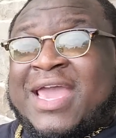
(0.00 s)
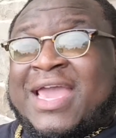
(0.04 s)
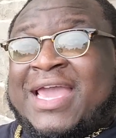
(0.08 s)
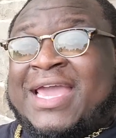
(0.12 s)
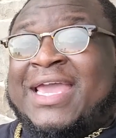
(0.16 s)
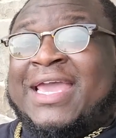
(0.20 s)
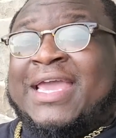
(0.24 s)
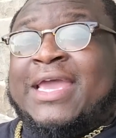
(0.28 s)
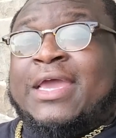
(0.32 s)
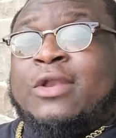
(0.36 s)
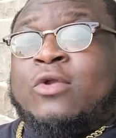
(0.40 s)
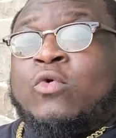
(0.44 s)

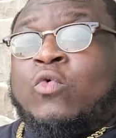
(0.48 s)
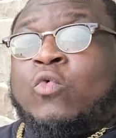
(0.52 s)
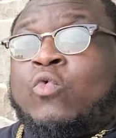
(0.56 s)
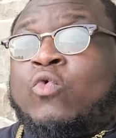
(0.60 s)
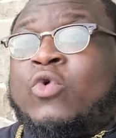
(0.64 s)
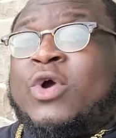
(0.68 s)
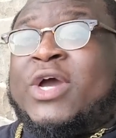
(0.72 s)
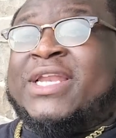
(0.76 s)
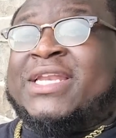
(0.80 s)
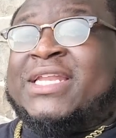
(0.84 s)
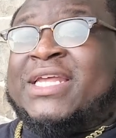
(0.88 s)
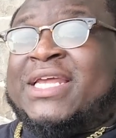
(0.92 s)
and
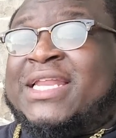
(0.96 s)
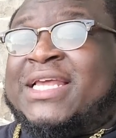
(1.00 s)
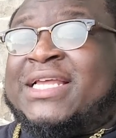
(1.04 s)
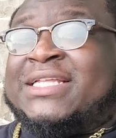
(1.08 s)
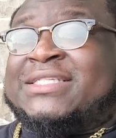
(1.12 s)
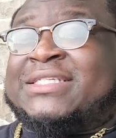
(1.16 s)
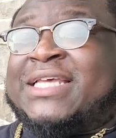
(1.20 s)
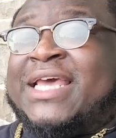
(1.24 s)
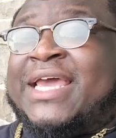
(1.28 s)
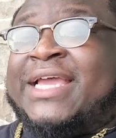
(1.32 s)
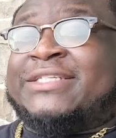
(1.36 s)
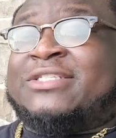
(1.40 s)
what did
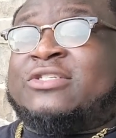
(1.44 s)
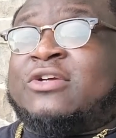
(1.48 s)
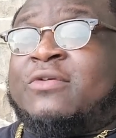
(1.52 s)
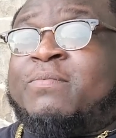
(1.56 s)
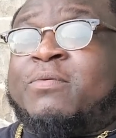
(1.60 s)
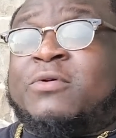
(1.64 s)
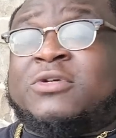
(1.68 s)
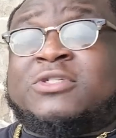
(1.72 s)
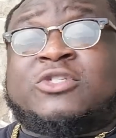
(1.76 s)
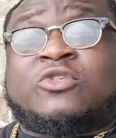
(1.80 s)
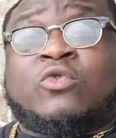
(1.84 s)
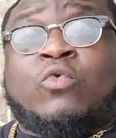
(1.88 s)
it take to
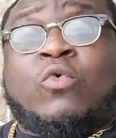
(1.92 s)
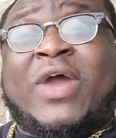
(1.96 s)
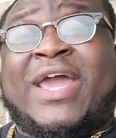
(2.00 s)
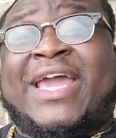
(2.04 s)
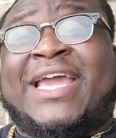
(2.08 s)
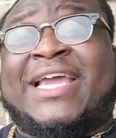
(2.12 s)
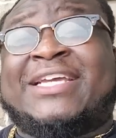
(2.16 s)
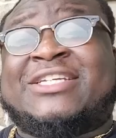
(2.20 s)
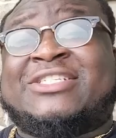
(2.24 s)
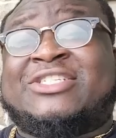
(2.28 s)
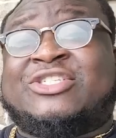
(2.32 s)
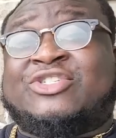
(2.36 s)

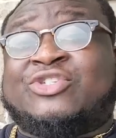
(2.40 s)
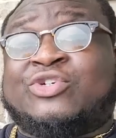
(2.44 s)
persuade